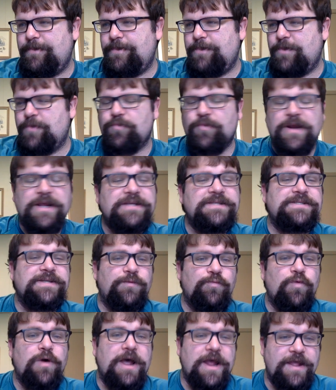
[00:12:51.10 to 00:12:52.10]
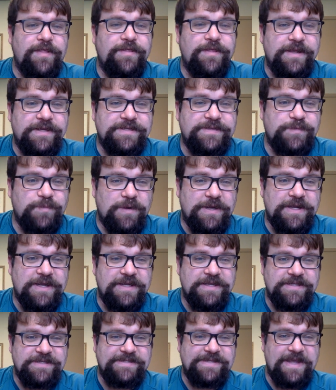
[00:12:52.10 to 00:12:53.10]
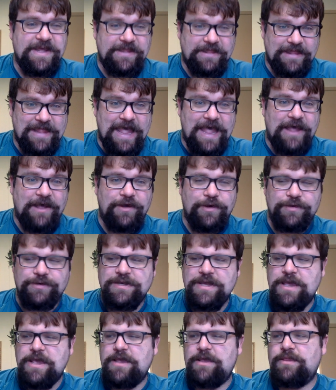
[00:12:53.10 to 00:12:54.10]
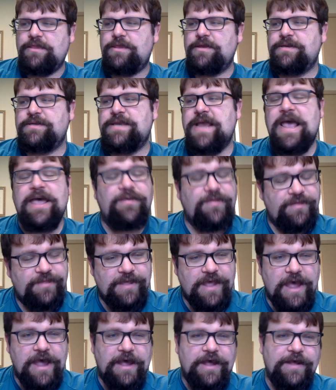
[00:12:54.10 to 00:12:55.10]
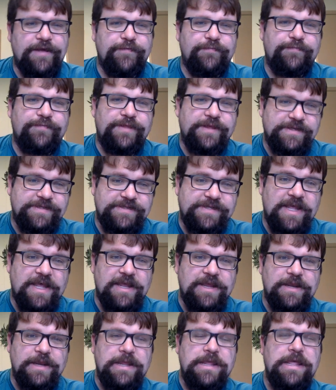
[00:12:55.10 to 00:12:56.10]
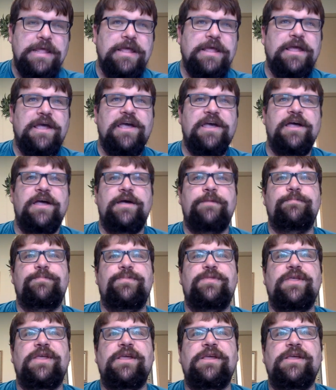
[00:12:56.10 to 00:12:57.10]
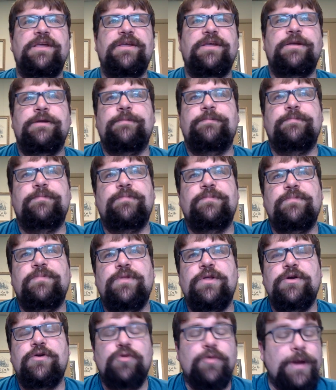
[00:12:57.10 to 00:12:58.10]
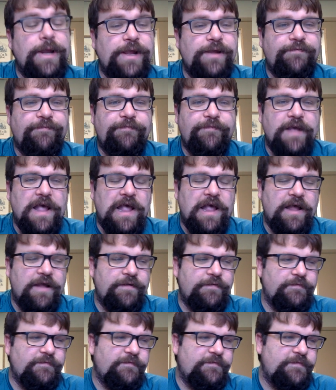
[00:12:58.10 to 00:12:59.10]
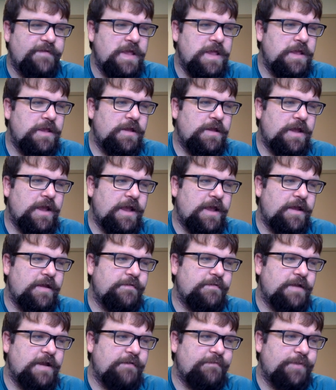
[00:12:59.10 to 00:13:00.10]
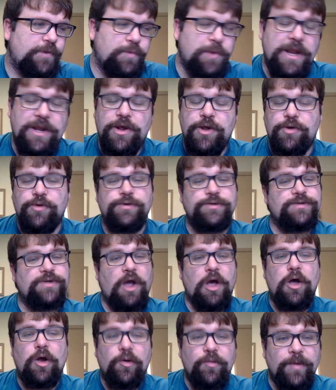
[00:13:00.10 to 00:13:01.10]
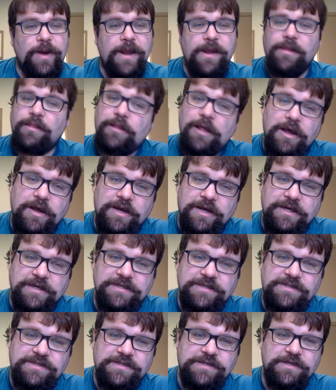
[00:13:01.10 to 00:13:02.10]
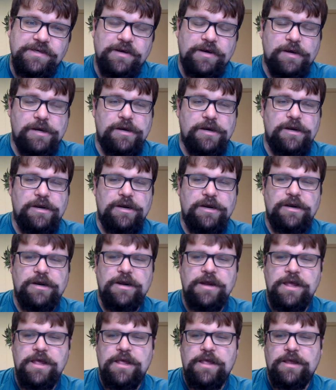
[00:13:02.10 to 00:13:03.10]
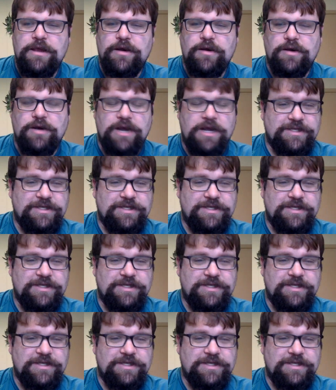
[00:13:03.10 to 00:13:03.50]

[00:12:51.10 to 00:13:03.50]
the reason why this was allowed, the death of the son, um, the the grief of uh, of the widow who's already lost her her